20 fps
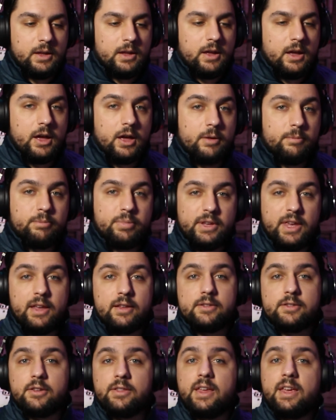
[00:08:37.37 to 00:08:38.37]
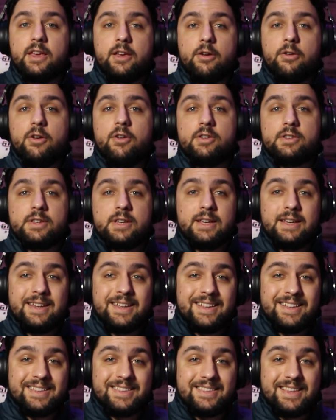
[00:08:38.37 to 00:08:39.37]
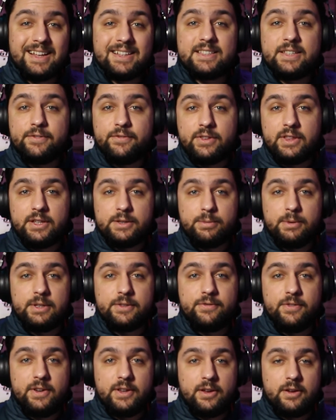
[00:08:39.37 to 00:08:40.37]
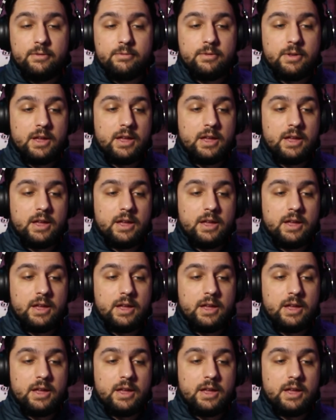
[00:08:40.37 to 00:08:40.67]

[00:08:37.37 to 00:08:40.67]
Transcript: But yeah, so there you go, guys. That's it for this week's video.